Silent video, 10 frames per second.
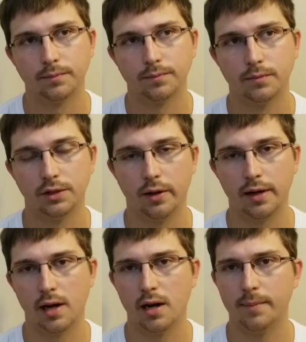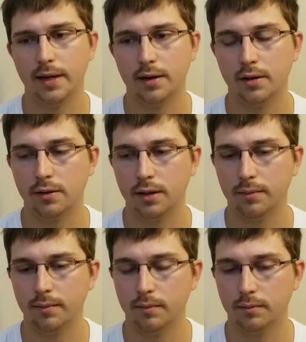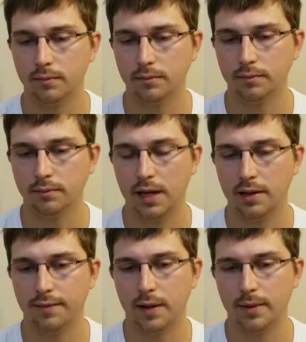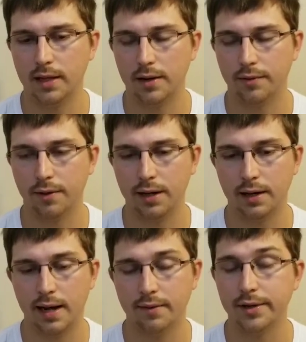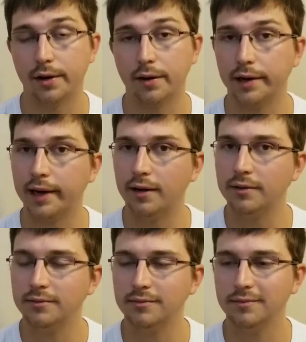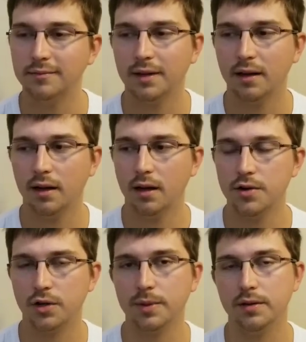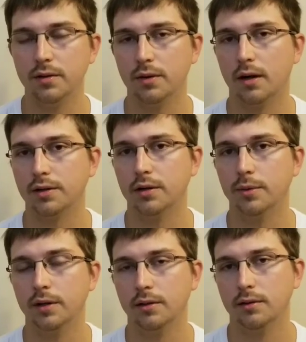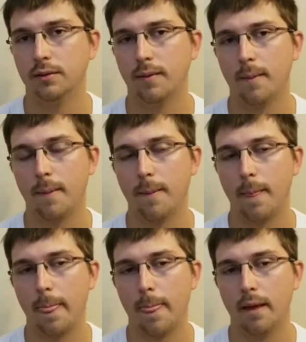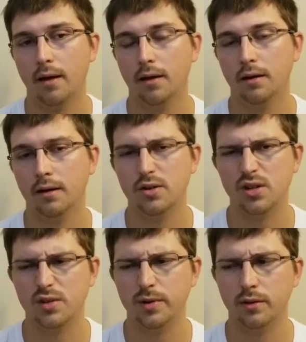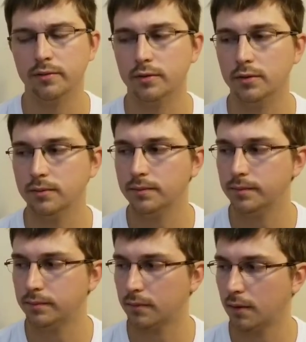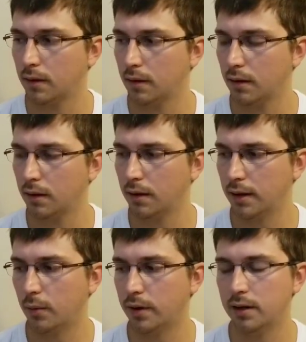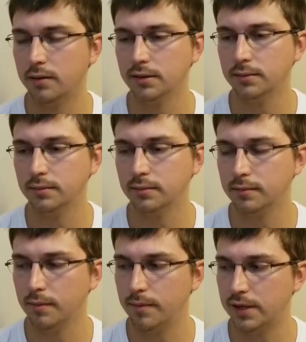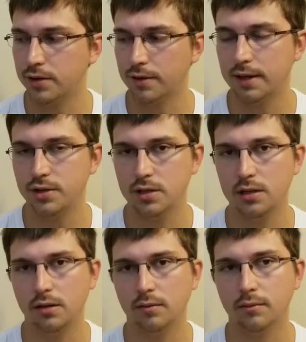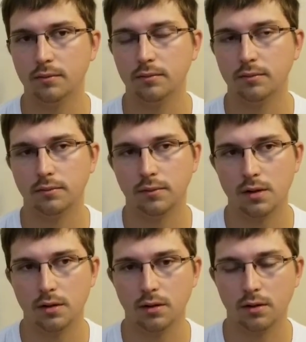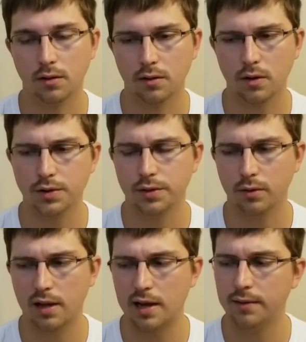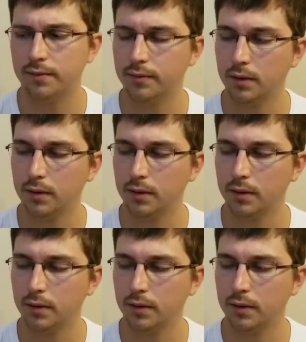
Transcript: So I got on my own, and now the family that I've created, I have a daughter now. She'll be 2 in October. And she's beautiful. And I want to make sure that she goes through life